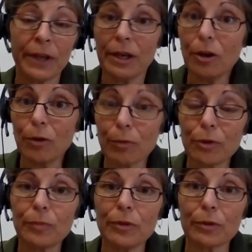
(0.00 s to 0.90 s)

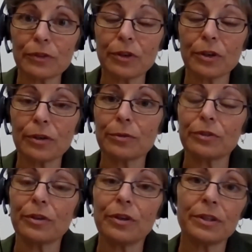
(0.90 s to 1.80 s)
group, your circle,
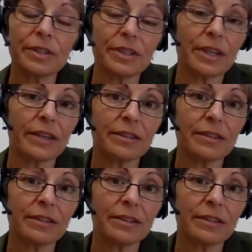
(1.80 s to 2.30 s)
so you can start